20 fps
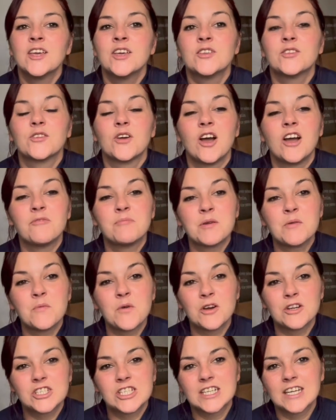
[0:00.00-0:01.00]
So I've been
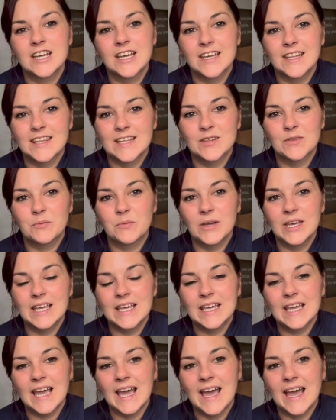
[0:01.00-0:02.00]
watching her this
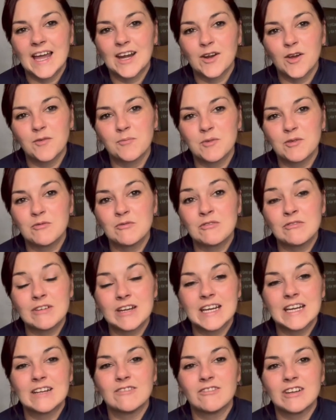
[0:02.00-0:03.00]
week, and I've been
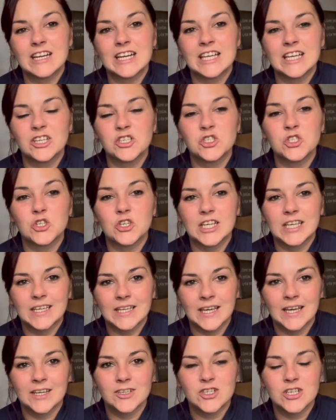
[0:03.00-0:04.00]
really, really enjoying
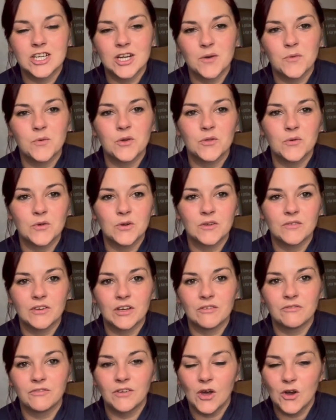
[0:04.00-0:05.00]
catching up with all of
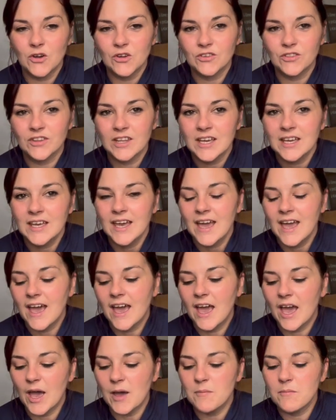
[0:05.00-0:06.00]
her vlogs.
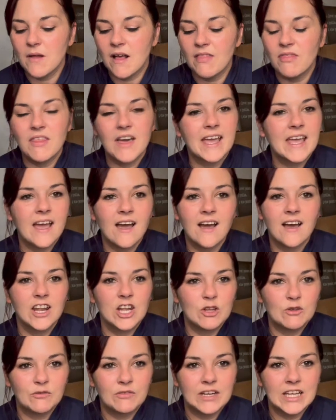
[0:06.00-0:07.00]
And they are
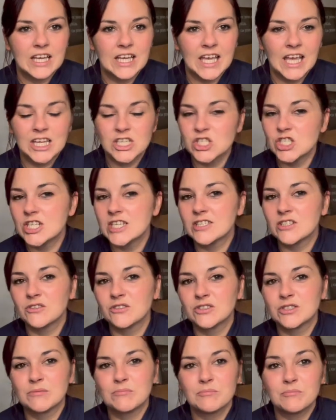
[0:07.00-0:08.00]
lovely, and she's got
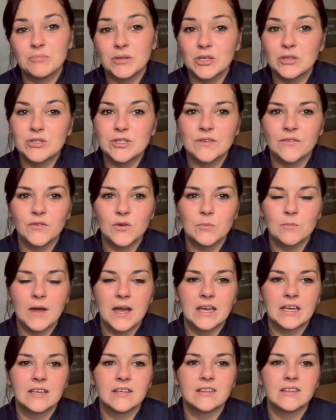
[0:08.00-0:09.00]
some beautiful
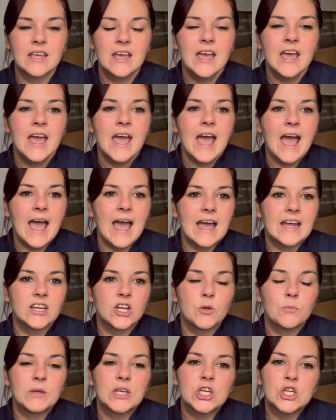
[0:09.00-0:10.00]
makes. And
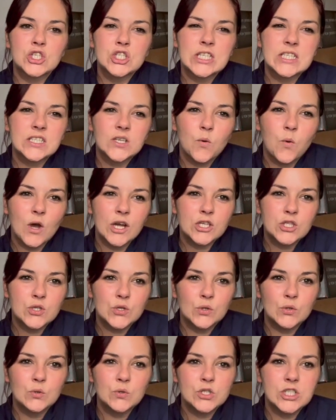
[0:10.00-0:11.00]
because she's quite
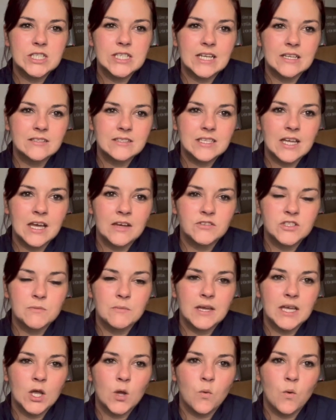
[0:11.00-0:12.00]
tall, she tends to have to
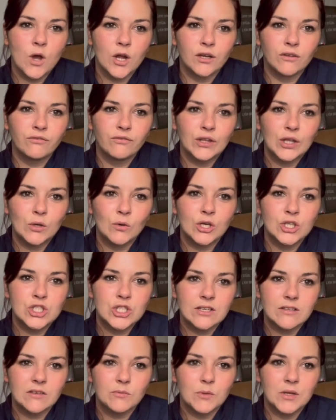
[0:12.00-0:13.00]
make quite a few
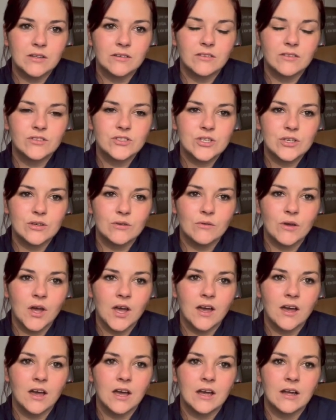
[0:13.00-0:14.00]
adjustments to
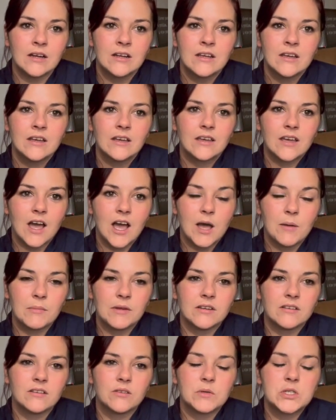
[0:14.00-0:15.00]
her
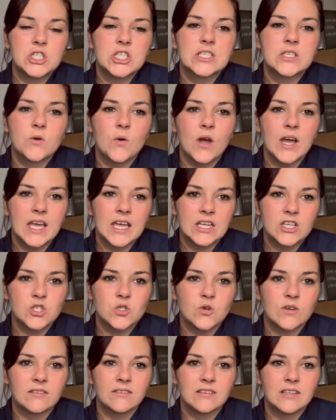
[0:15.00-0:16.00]
garments, which is quite
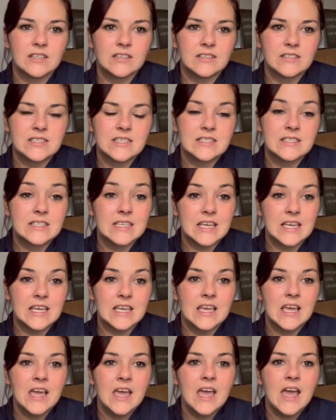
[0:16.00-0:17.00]
interesting to
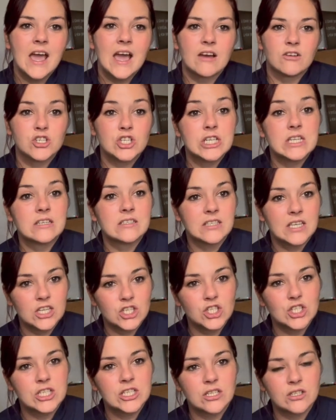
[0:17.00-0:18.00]
see how she does it. And
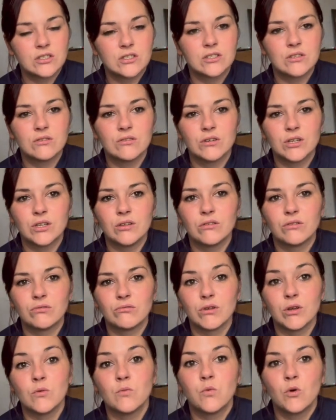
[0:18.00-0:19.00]
she does talk you
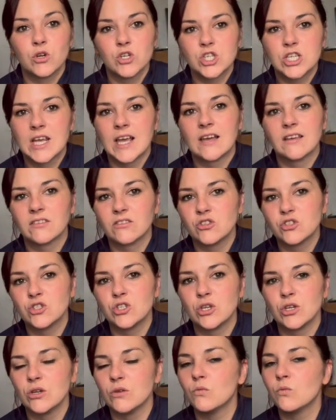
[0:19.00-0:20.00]
through what she has to
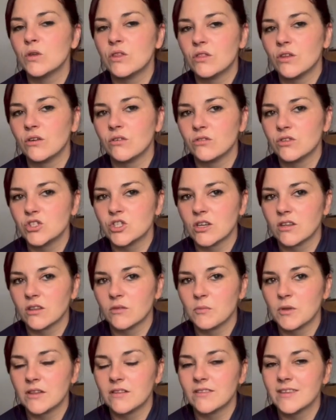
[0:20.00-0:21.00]
do with those
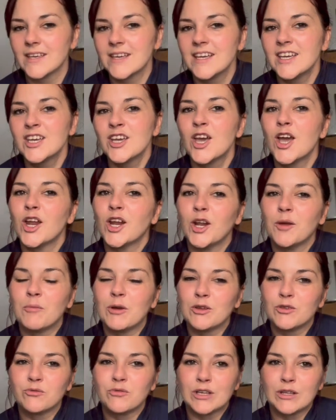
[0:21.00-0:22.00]
adjustments. And her
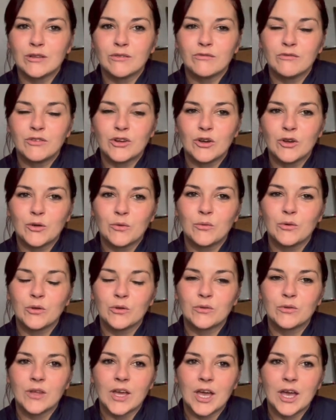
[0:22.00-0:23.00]
most recent vlog
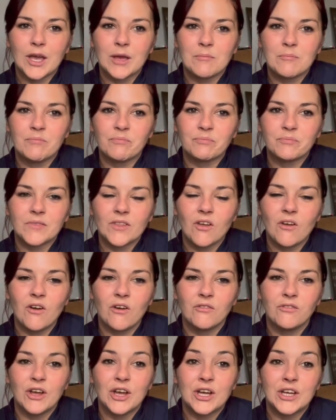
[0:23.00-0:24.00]
was
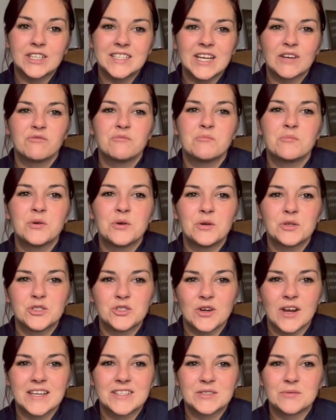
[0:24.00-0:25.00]
of her Davenport
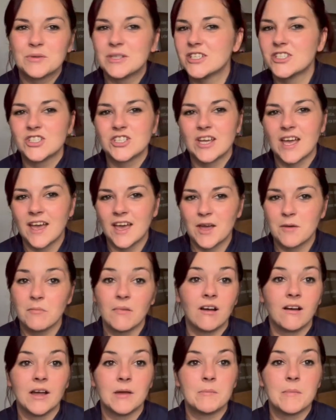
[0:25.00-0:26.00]
dress, which I'm
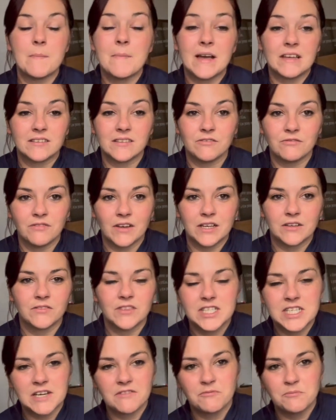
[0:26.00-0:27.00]
a massive fan of
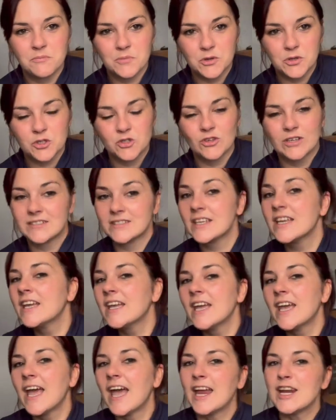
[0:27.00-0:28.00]
the Davenport dress,
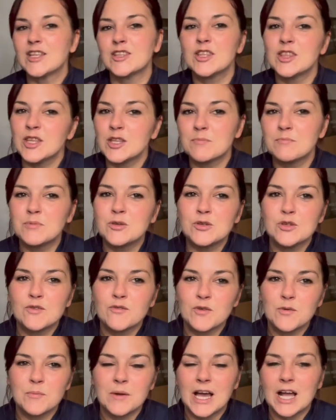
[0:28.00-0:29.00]
and it's in this
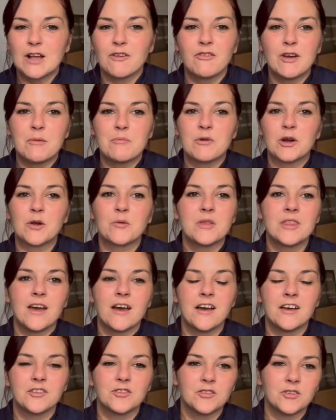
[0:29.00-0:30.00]
beautiful black fabric with
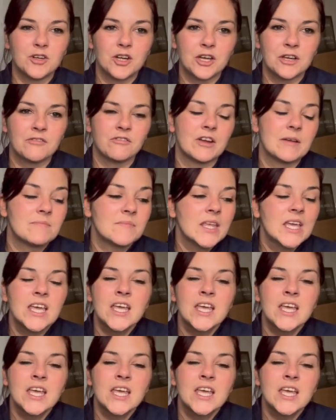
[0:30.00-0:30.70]
hearts all over it.